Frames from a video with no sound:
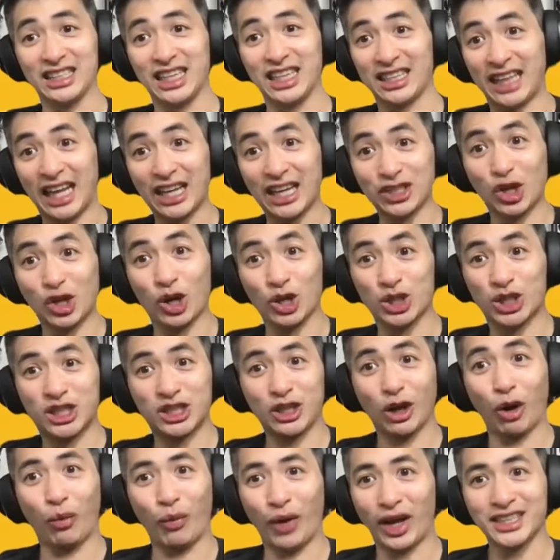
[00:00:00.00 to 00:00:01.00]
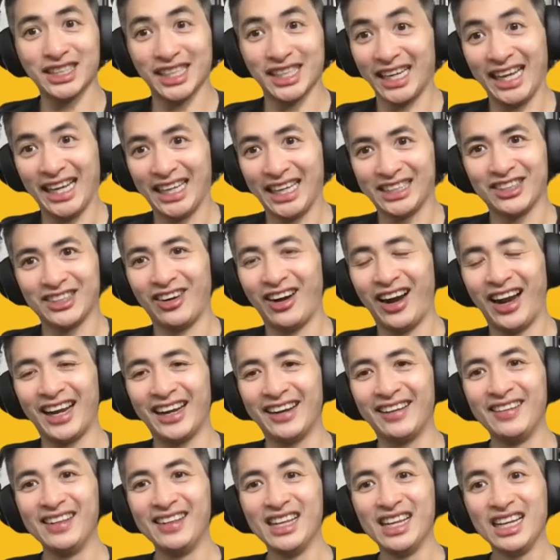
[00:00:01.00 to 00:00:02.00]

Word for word: Like that song still resonates, right?